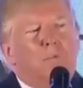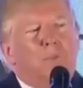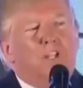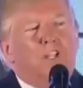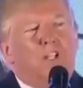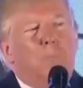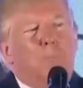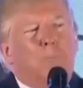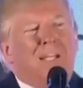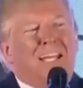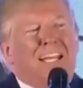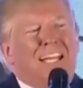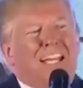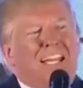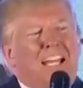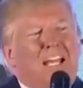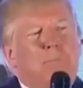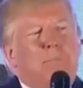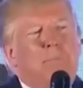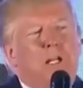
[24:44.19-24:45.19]
Trump and
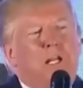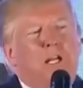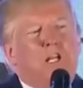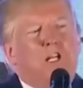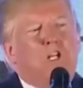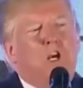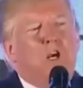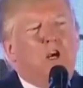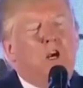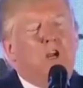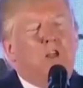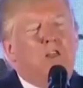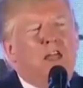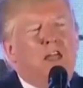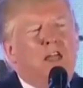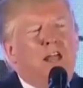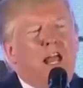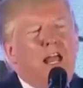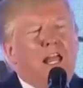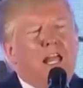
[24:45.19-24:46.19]
Theresa May started off
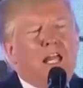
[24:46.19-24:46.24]
well.